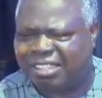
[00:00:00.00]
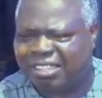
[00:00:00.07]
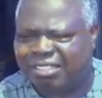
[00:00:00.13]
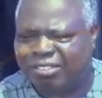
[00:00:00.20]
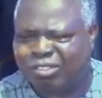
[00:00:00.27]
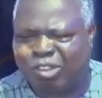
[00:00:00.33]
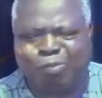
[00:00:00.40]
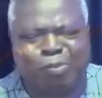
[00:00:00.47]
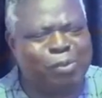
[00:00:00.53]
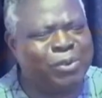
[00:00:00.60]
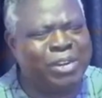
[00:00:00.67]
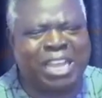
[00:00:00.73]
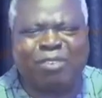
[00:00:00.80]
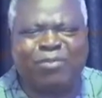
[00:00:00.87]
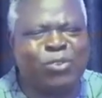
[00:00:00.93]
Some people,
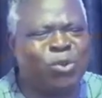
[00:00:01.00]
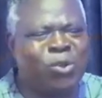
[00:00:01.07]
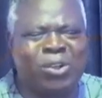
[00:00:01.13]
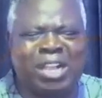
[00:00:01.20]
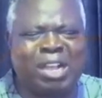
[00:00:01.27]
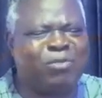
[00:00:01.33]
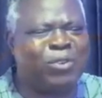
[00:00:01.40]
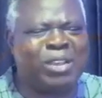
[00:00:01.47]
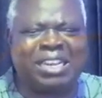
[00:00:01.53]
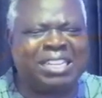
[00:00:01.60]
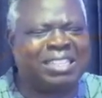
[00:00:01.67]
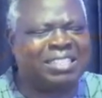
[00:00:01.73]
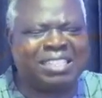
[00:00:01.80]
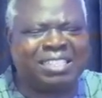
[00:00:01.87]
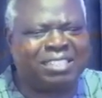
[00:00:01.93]
they have no hunger for
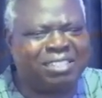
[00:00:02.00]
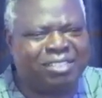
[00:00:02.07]
anything.